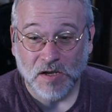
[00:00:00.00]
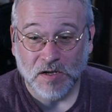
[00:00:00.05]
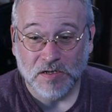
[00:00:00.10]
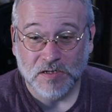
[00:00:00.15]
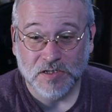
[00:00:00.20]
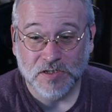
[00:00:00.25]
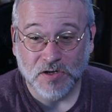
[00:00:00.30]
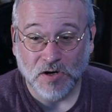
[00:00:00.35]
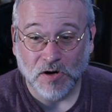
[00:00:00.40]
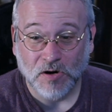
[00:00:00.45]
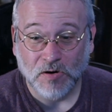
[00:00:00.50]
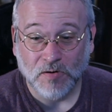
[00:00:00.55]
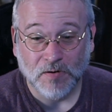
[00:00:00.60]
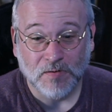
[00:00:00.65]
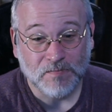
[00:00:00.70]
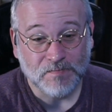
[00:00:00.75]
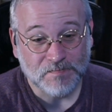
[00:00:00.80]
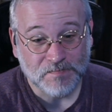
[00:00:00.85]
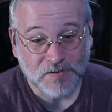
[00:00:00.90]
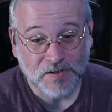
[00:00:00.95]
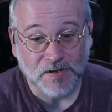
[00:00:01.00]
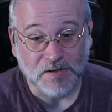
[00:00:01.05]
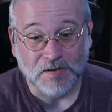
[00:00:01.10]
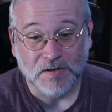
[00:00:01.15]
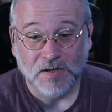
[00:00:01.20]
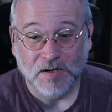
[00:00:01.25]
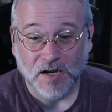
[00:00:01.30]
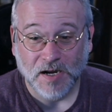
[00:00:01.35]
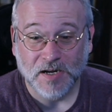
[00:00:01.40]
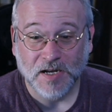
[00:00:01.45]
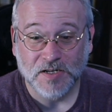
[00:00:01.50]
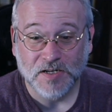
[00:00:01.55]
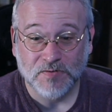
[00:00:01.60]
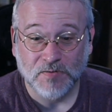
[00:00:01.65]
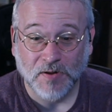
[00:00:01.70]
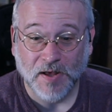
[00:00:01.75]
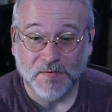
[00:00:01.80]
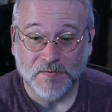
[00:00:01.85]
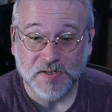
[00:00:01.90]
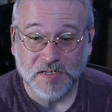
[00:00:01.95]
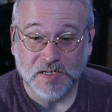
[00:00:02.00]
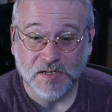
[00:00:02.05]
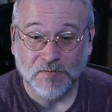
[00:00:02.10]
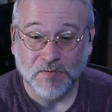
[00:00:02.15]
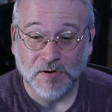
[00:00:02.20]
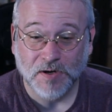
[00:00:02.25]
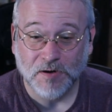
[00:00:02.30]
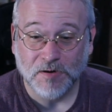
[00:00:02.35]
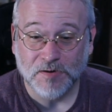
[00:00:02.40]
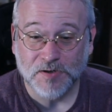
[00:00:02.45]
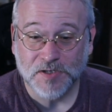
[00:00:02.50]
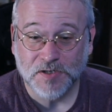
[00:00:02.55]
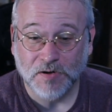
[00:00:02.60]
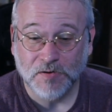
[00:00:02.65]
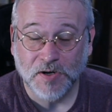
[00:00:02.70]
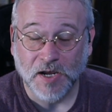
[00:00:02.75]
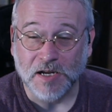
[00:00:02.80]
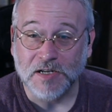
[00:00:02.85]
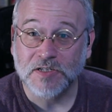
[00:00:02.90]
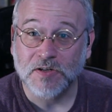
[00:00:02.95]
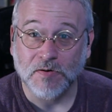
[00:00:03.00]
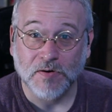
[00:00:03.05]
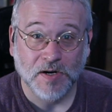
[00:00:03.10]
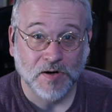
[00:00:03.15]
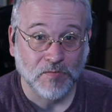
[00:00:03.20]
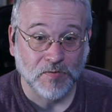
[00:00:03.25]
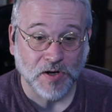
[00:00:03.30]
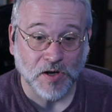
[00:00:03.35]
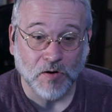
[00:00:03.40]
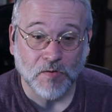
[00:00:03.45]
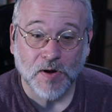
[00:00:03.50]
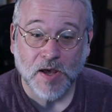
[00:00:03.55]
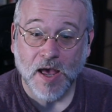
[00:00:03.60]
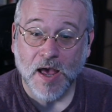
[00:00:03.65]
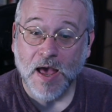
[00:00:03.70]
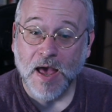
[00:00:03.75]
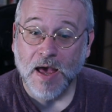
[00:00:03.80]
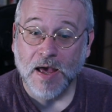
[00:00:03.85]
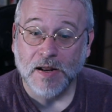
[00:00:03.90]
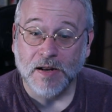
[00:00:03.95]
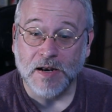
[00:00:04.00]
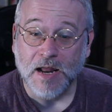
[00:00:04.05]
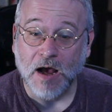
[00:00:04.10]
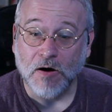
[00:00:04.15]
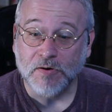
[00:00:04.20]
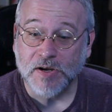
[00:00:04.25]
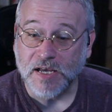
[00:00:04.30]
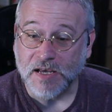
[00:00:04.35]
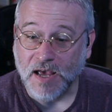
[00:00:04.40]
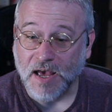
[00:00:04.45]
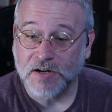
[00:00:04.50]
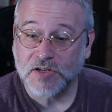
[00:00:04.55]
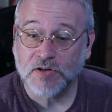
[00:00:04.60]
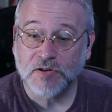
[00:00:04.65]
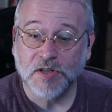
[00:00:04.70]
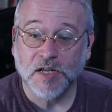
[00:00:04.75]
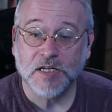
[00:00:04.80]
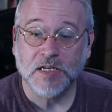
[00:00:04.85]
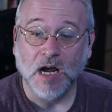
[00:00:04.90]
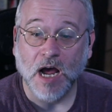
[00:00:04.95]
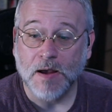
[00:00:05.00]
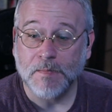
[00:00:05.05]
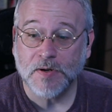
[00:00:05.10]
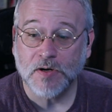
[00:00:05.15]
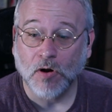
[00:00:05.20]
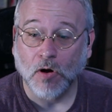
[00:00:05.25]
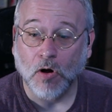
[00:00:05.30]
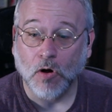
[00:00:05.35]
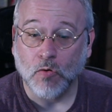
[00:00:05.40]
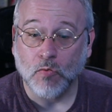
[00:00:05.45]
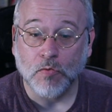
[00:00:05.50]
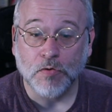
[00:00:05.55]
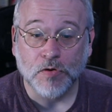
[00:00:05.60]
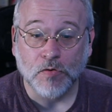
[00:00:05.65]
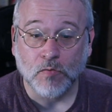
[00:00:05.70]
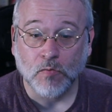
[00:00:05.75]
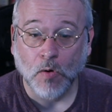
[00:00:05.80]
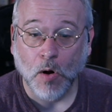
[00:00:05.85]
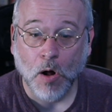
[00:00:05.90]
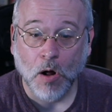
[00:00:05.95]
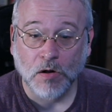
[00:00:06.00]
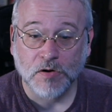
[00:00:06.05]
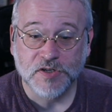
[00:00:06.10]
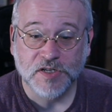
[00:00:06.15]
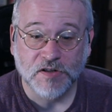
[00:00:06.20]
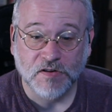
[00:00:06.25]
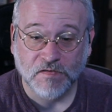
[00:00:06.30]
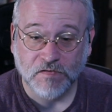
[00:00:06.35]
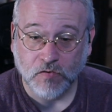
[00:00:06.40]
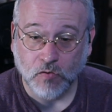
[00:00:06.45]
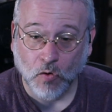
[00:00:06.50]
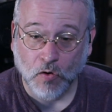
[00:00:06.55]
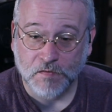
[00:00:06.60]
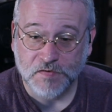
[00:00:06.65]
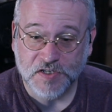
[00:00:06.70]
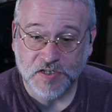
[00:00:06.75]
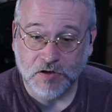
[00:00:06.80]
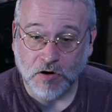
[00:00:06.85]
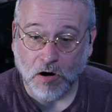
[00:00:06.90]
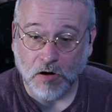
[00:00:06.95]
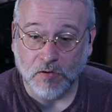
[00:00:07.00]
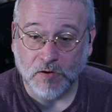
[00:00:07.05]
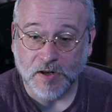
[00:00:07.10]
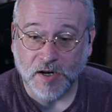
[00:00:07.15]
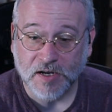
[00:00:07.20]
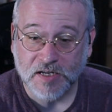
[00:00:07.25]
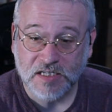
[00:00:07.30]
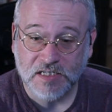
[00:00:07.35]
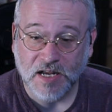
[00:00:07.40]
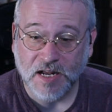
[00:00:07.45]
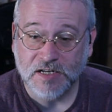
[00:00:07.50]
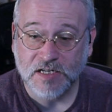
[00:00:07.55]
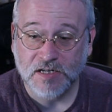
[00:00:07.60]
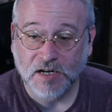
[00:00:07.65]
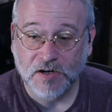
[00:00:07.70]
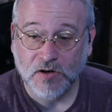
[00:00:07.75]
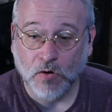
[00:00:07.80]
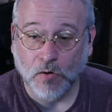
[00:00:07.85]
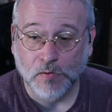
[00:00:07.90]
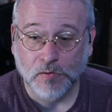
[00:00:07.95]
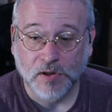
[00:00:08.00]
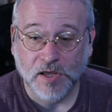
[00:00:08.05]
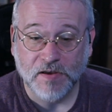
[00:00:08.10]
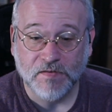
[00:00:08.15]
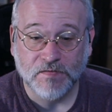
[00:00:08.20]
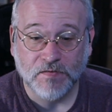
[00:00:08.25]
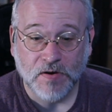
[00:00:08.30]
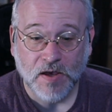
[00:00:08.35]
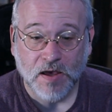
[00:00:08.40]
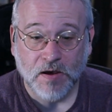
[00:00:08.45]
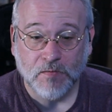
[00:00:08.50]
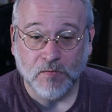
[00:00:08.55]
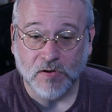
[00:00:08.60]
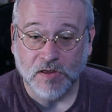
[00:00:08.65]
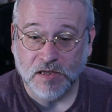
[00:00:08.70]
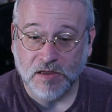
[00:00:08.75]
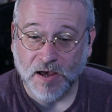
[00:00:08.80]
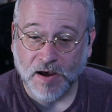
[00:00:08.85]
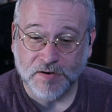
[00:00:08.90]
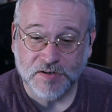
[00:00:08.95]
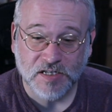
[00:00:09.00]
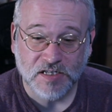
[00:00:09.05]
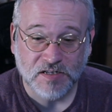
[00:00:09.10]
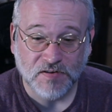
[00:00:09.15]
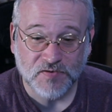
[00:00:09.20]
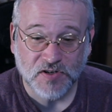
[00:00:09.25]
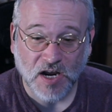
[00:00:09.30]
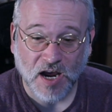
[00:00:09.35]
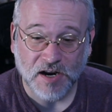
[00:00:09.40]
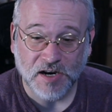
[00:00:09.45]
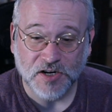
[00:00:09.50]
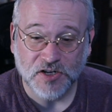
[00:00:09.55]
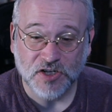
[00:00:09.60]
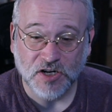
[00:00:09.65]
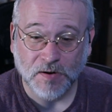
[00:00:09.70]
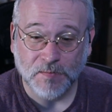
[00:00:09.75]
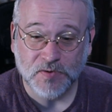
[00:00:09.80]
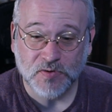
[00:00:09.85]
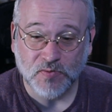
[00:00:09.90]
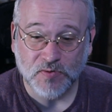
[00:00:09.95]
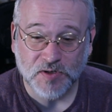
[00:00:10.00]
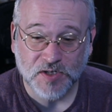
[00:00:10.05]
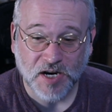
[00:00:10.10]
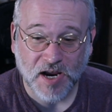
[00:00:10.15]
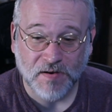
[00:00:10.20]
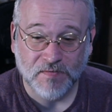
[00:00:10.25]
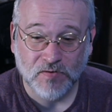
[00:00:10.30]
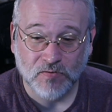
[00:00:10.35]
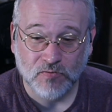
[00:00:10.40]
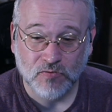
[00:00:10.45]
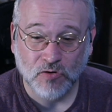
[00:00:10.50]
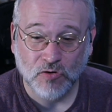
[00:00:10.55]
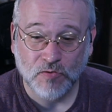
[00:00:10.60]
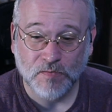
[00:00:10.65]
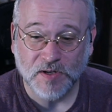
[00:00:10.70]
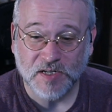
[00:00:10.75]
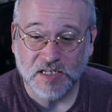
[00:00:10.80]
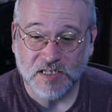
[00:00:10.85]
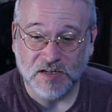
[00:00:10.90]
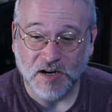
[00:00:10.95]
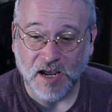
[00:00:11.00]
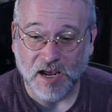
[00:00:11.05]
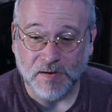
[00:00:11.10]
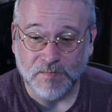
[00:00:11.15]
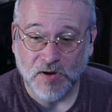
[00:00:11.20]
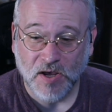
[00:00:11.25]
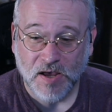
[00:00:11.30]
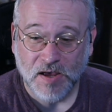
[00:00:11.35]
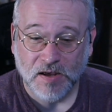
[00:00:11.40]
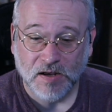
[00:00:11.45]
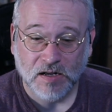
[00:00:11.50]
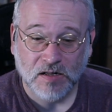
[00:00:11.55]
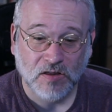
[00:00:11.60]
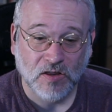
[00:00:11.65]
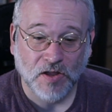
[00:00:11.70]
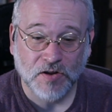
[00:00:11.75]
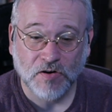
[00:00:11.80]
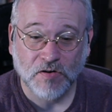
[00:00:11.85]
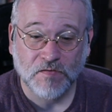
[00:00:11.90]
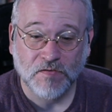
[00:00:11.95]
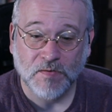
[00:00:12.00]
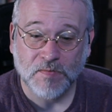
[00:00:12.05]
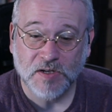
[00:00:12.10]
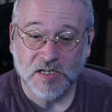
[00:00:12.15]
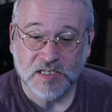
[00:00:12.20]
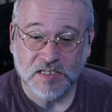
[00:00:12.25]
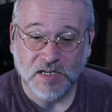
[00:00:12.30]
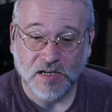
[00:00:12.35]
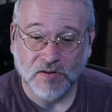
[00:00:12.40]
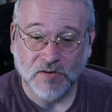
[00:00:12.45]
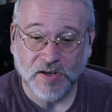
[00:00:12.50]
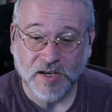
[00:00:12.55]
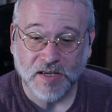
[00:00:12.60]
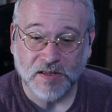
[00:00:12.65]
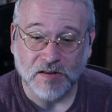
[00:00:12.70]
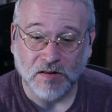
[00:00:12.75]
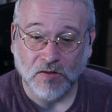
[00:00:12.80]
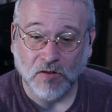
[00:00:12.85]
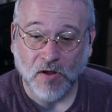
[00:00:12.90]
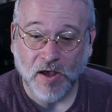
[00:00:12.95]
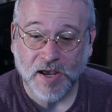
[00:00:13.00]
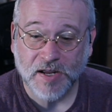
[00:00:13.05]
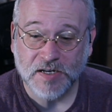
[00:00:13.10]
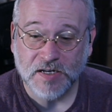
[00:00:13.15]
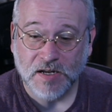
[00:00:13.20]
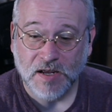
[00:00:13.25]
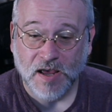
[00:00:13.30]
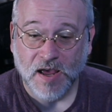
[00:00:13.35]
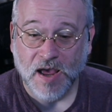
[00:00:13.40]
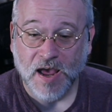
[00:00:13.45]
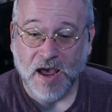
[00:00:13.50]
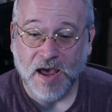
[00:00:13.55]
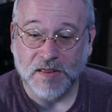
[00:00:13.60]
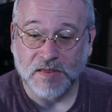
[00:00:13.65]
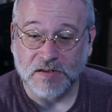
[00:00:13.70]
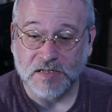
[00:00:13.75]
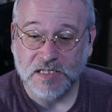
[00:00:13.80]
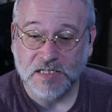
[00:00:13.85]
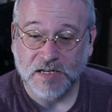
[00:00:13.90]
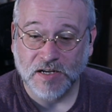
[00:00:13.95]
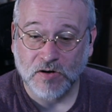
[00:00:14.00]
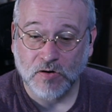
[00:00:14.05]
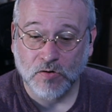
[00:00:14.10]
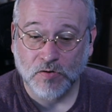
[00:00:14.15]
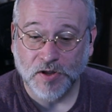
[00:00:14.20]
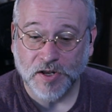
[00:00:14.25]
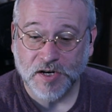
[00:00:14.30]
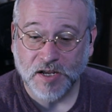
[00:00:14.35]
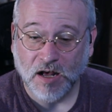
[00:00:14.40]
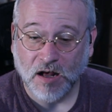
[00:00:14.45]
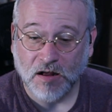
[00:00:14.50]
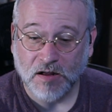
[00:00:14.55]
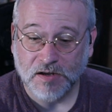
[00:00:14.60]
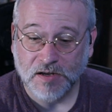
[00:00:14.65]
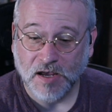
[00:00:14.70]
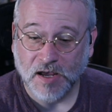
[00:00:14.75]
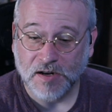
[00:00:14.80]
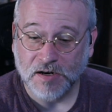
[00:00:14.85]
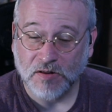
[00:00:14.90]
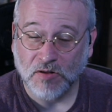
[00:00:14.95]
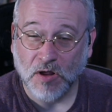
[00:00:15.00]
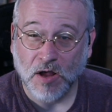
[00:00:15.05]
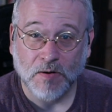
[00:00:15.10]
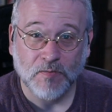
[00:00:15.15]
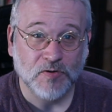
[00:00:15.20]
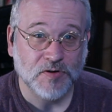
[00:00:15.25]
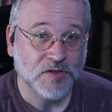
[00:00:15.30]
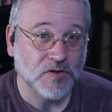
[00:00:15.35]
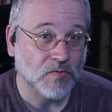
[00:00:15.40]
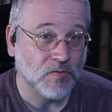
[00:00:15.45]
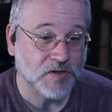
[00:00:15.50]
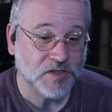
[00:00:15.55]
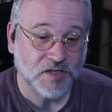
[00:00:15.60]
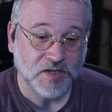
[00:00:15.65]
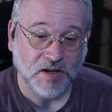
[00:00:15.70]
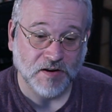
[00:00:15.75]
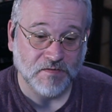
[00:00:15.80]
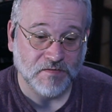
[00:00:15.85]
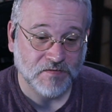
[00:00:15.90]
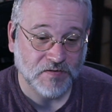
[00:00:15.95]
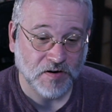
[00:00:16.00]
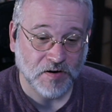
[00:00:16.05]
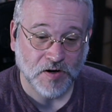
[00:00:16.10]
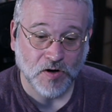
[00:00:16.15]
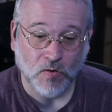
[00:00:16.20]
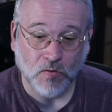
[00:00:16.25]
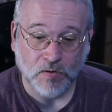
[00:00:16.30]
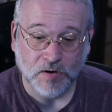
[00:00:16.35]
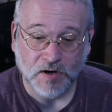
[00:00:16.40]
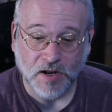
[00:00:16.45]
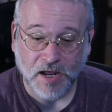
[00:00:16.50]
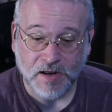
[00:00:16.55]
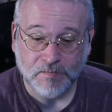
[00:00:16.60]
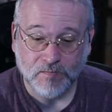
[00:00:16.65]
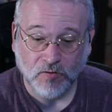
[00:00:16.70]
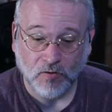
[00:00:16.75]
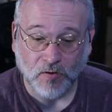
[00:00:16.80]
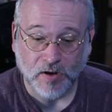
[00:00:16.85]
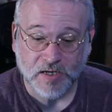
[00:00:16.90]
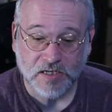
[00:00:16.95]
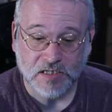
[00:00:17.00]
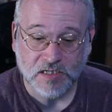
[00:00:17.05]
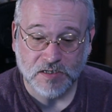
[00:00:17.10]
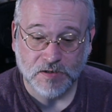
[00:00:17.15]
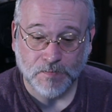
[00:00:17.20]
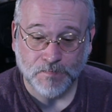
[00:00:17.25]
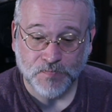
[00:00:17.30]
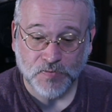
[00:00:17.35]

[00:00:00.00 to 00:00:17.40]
So, huh, I guess we'll have to see what here is. Okay, so here we go. Now, he entered the diamond hall where the walls and the floor of scarlet, accented in gold leaf with thousands of tiny gems which gave the room its name, glittered from the ceiling in the light and the single lit candelabra. So, once again, very ornate place.